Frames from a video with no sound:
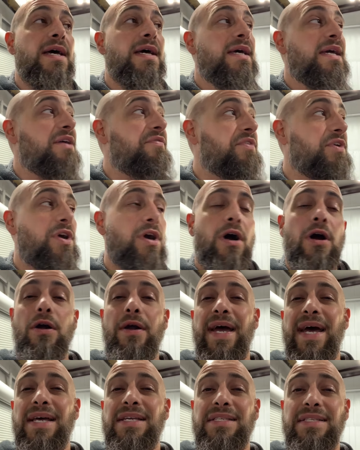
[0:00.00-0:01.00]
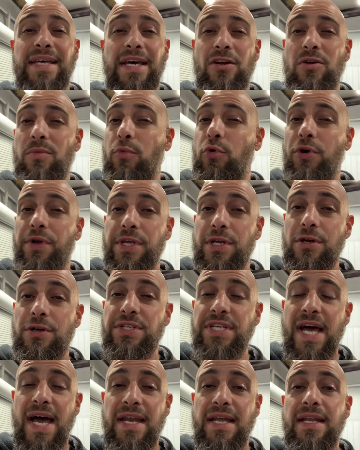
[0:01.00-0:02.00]
If the car has 10 or more years
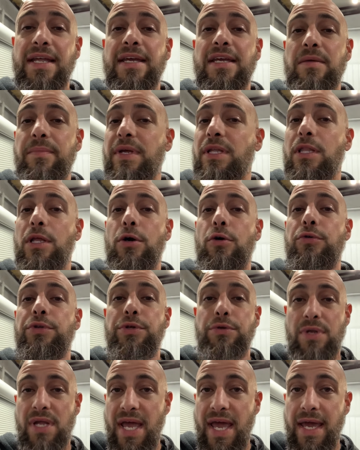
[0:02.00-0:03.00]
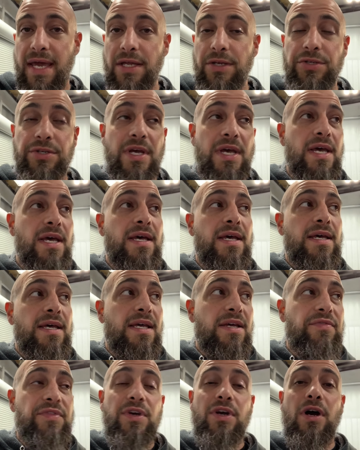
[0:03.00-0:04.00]
on it, it can be low due to age.
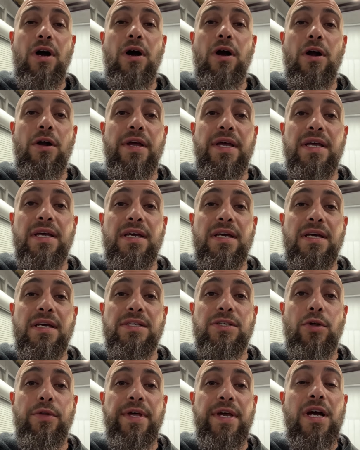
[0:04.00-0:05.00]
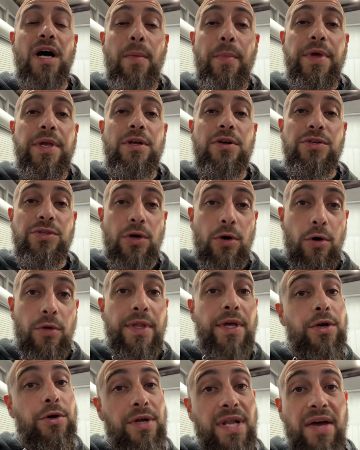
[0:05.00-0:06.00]
If the car is only a couple years old,
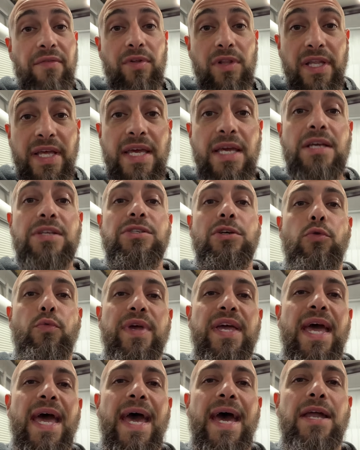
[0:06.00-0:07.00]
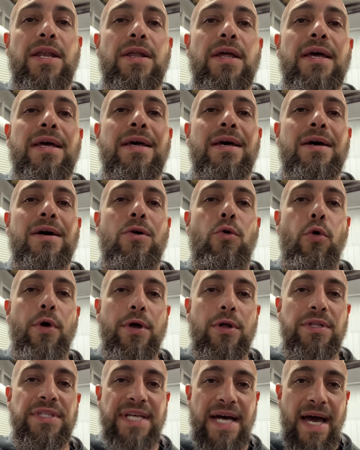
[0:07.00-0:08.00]
it could have a leak. So we add
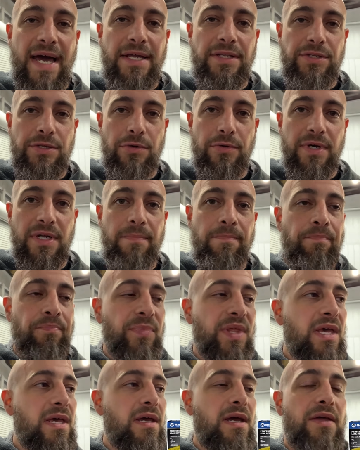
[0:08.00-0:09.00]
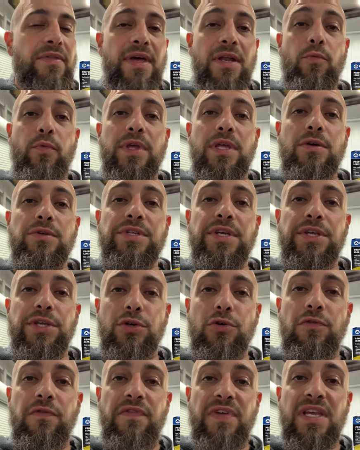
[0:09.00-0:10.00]
oil dye to it, and then we use a
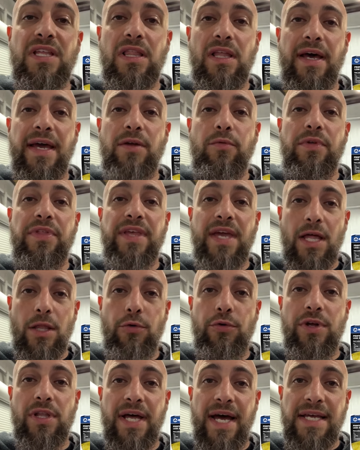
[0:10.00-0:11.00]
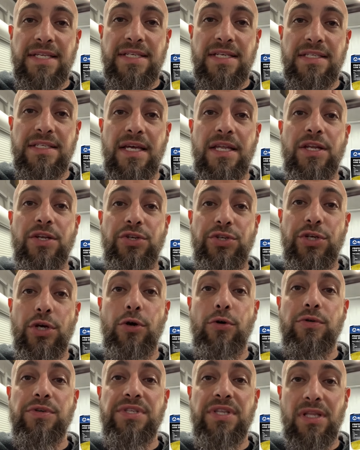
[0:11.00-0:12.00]
UV light with yellow glasses, and it
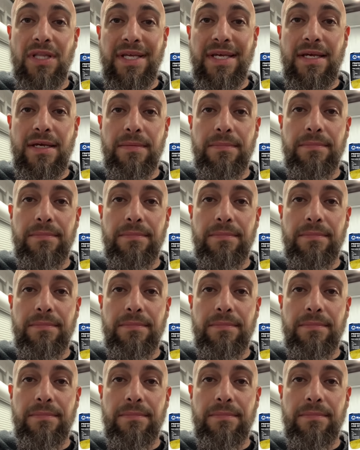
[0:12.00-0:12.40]
shows the leak.